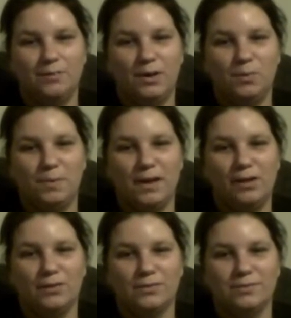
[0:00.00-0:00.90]
I hope y'all
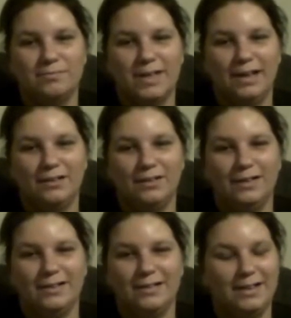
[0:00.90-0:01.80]
will take a look
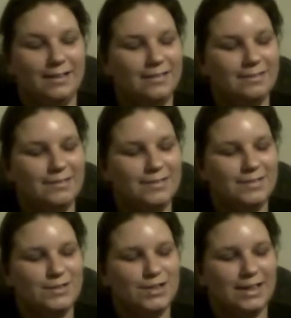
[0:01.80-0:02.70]
and
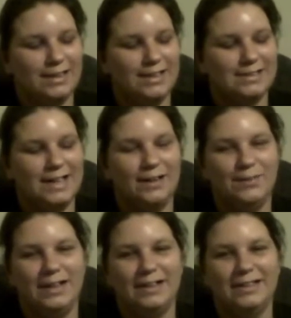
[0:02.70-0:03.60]
check things out every
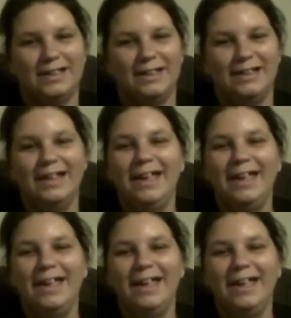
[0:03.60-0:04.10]
now and then.